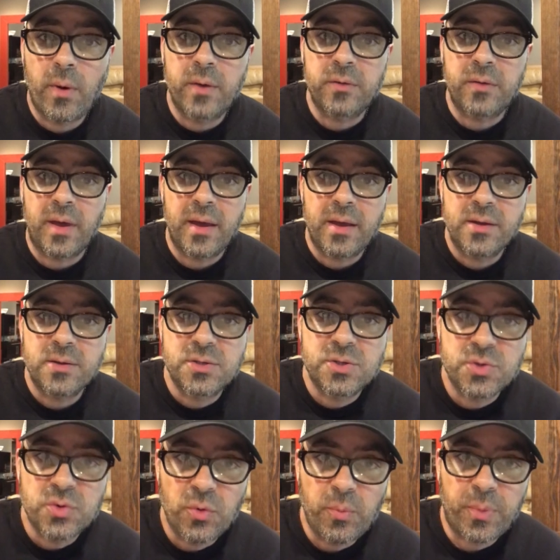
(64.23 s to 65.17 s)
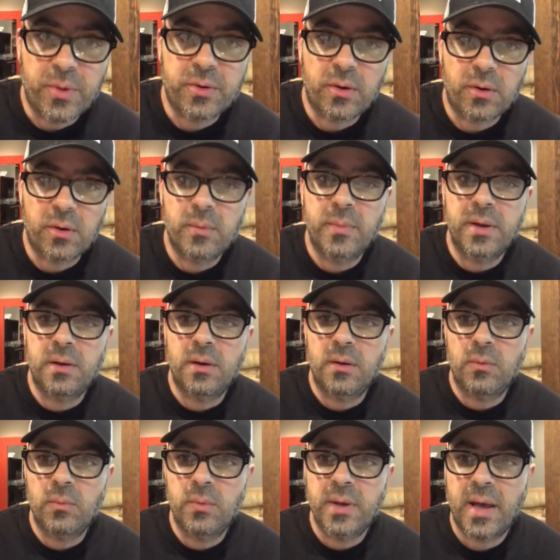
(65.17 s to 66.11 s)
was a super tournament.
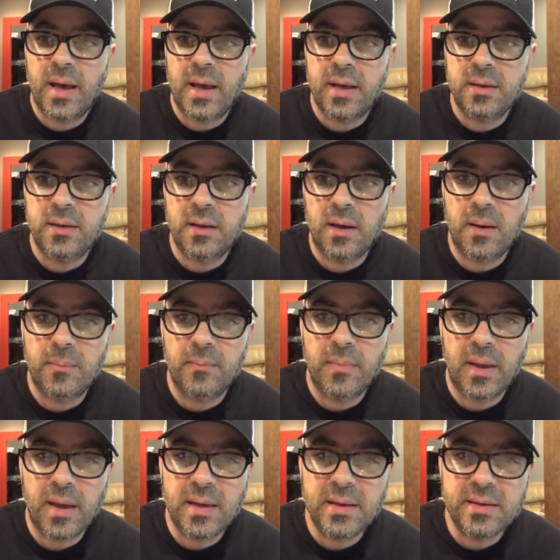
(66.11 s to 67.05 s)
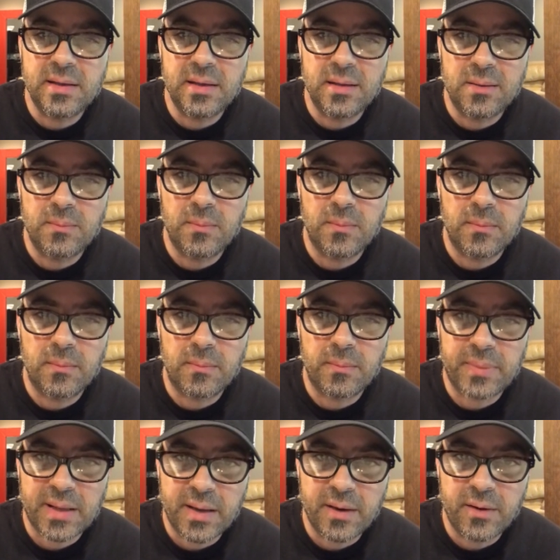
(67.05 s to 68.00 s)
We had 18
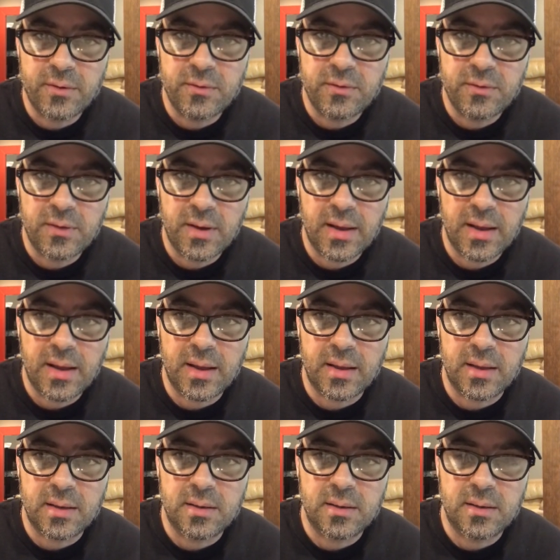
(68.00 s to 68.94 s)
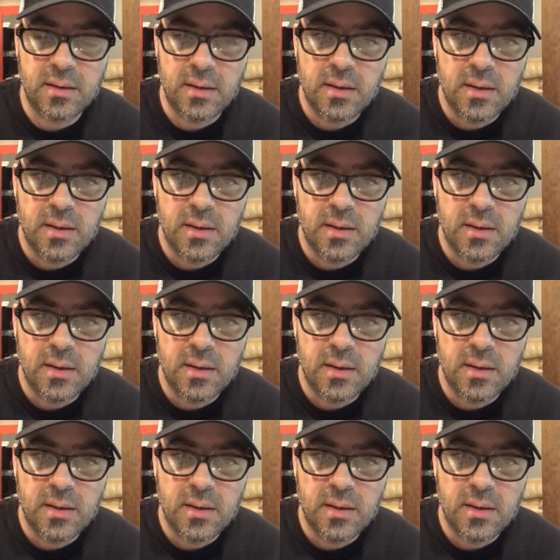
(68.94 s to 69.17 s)
players, and